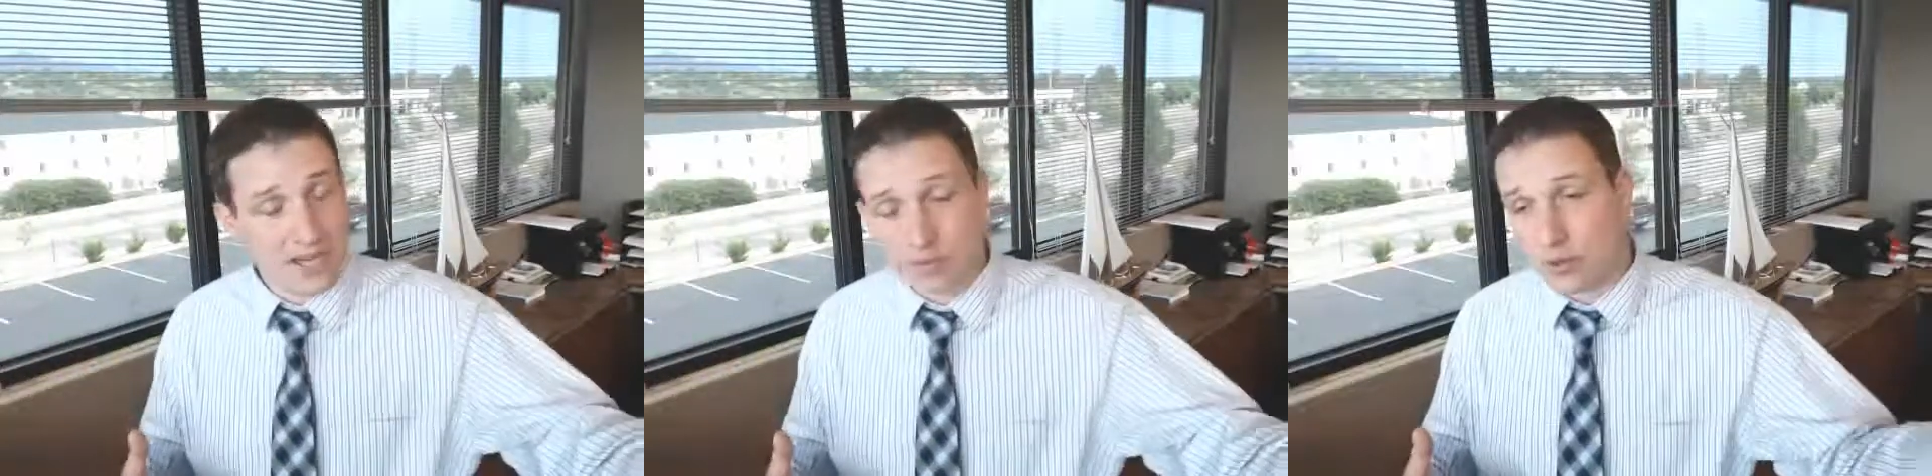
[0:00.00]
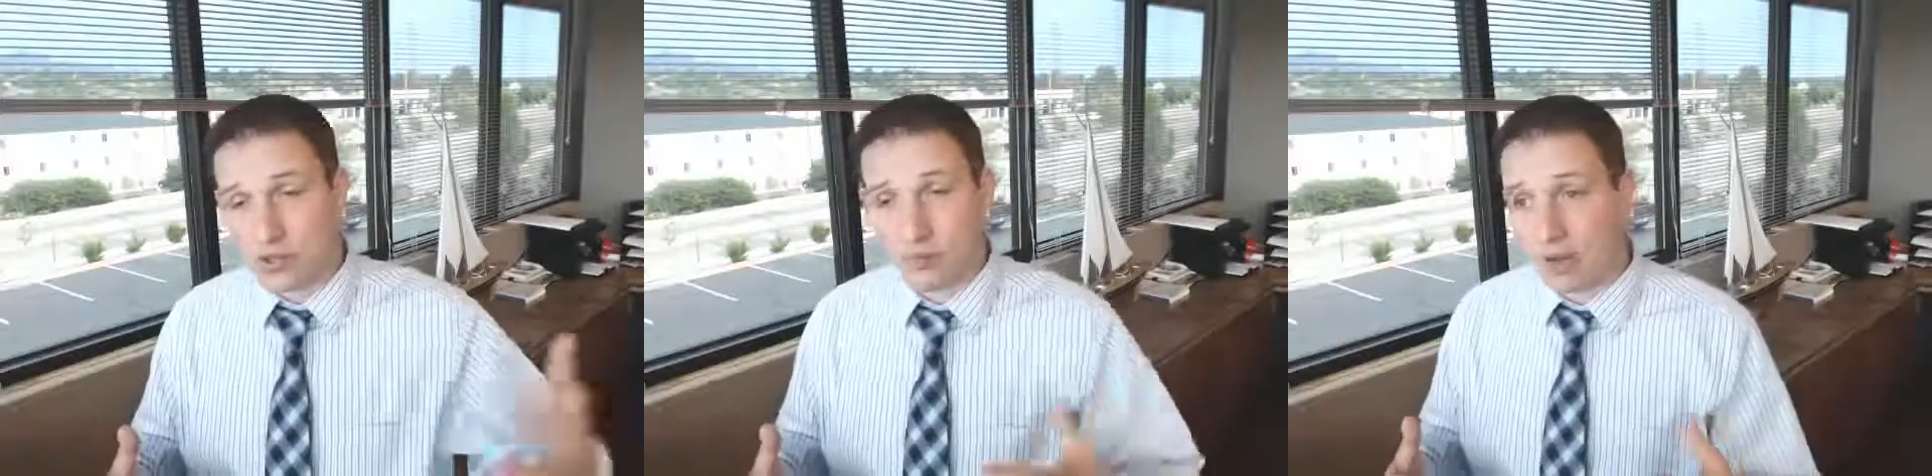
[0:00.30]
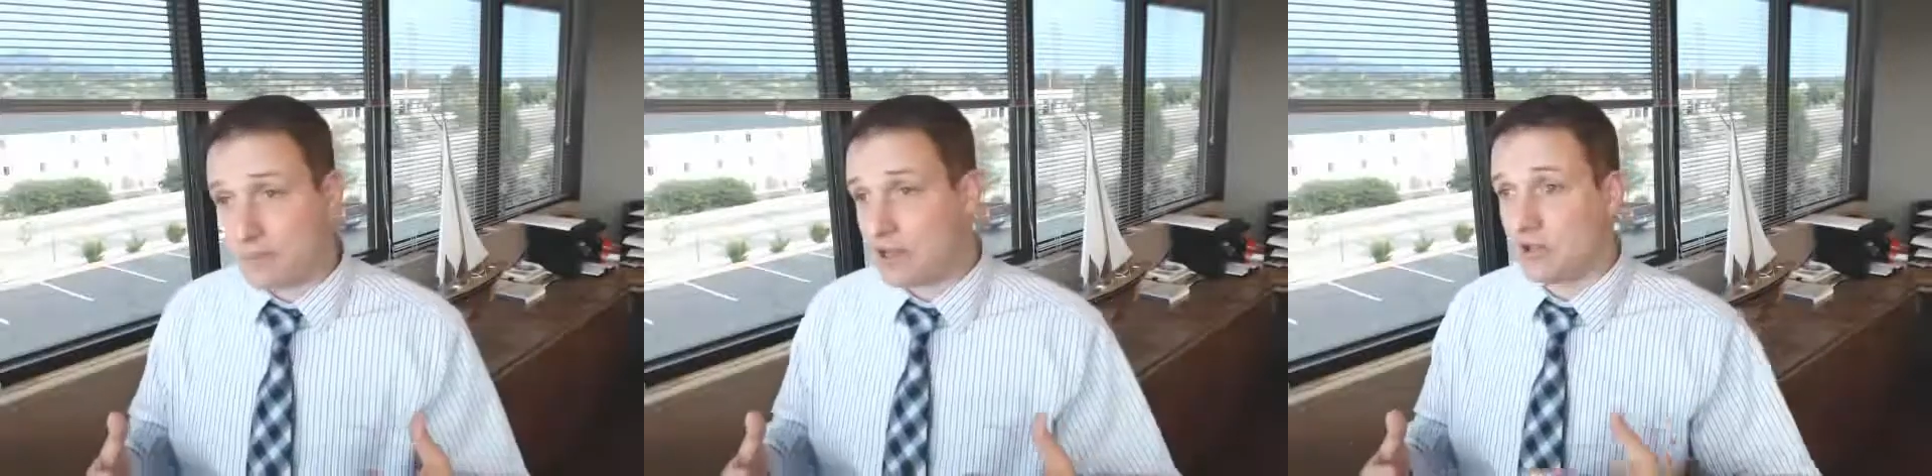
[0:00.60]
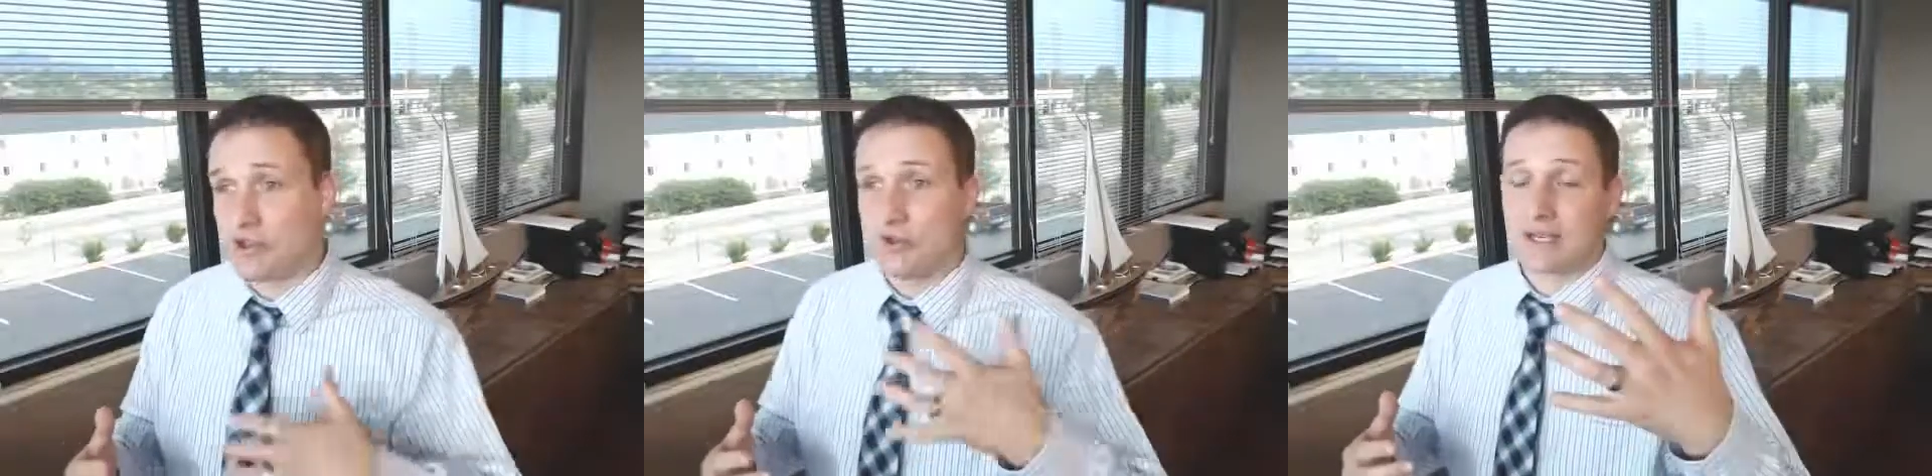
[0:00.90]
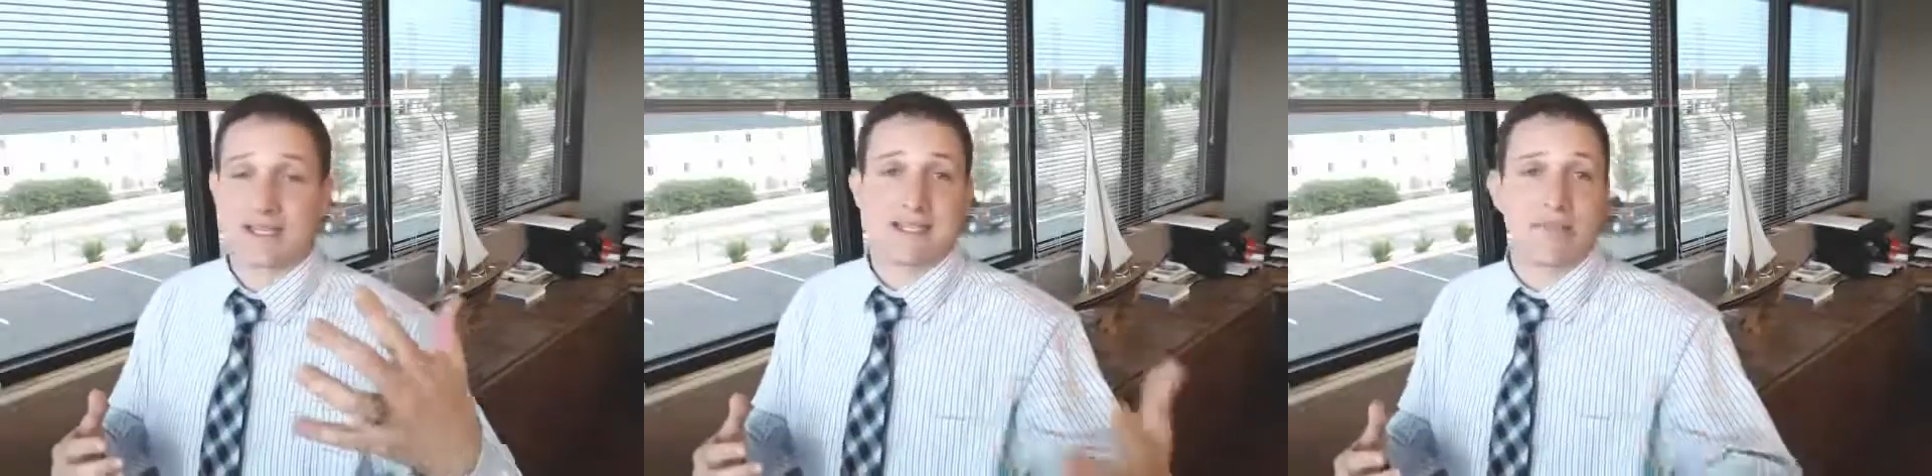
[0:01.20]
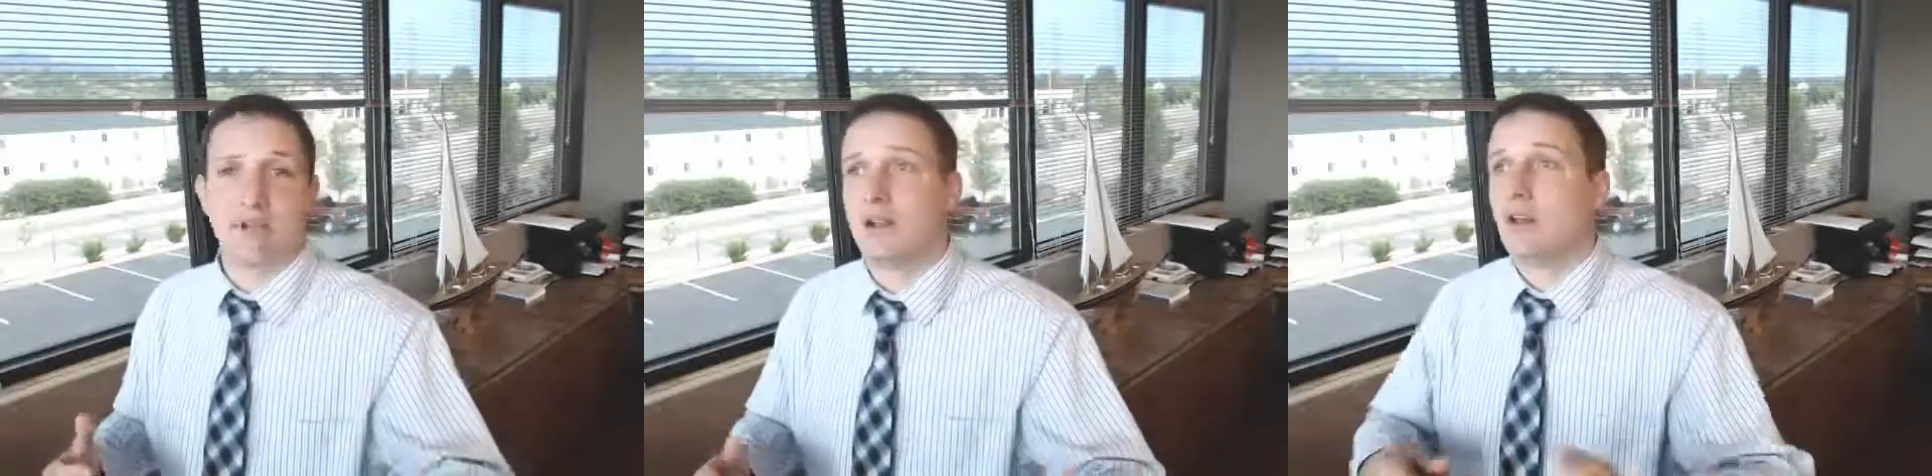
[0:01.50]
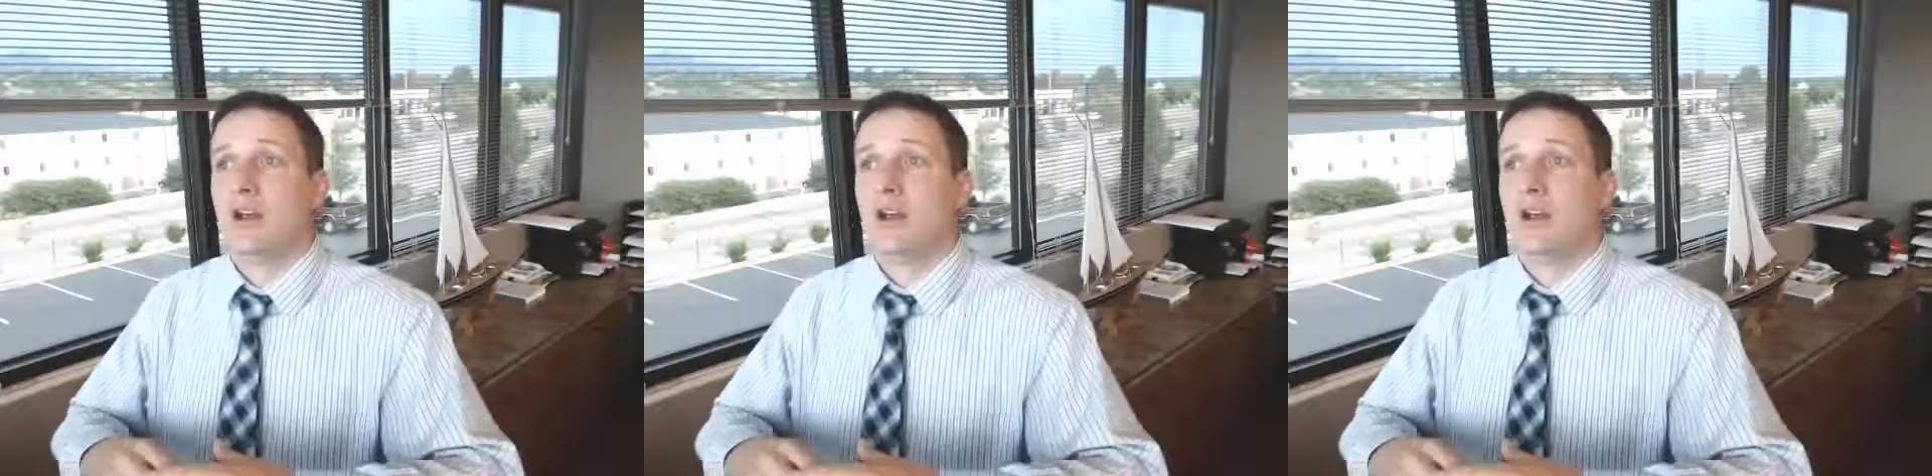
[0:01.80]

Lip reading: it has personal property in there and you accept it,